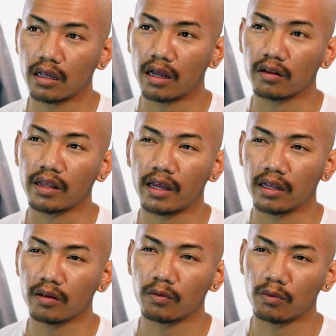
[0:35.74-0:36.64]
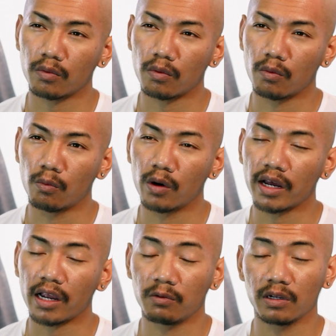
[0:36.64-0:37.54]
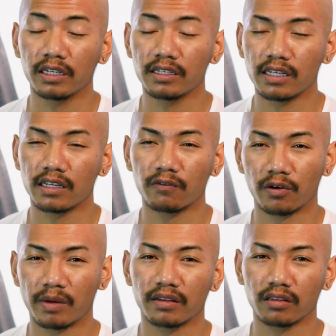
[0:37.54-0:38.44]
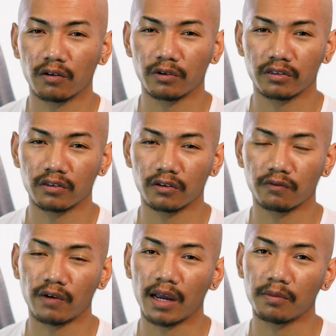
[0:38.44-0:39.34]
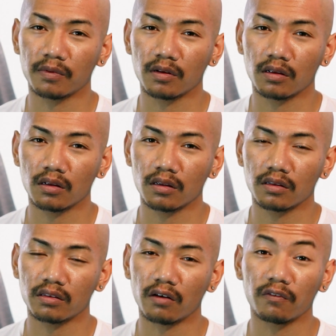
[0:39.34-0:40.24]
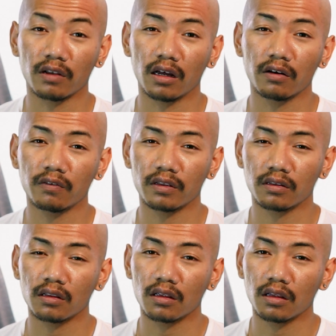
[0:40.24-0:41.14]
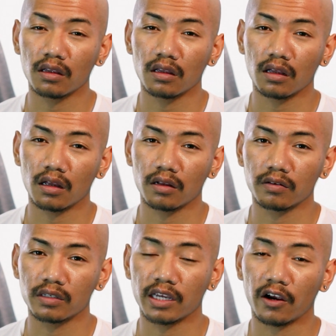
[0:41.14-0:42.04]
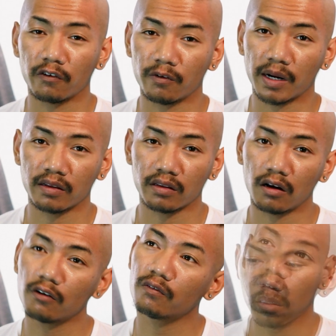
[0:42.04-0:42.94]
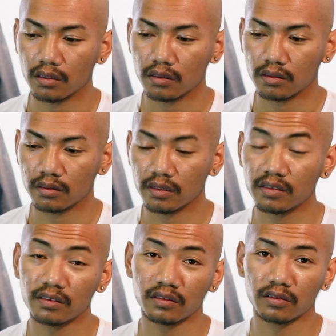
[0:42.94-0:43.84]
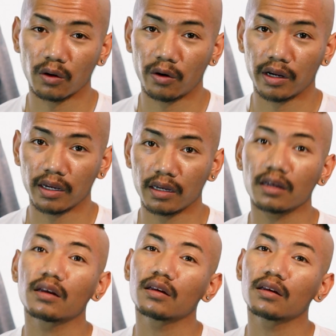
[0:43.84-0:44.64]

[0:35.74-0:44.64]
out that what I really needed for myself was to find self-love and to care for myself. This is a story